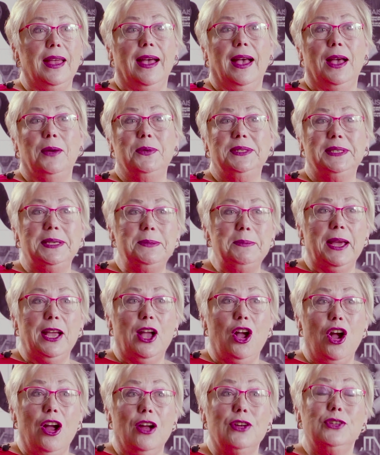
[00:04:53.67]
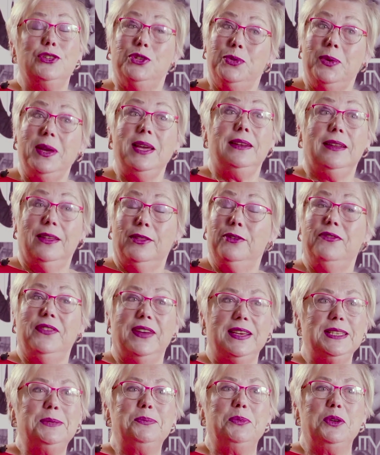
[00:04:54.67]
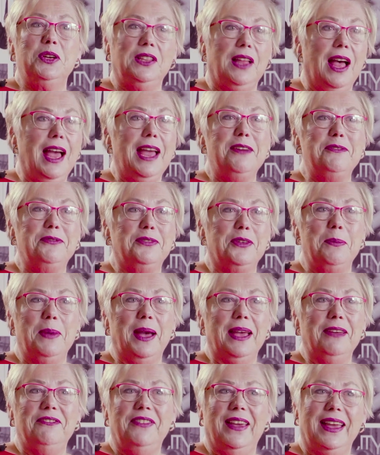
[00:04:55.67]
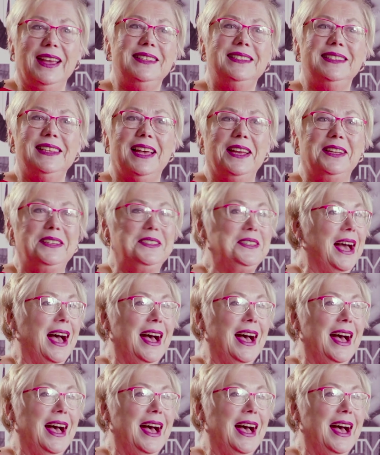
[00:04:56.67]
I was in my car doing another Facebook Live for my fans on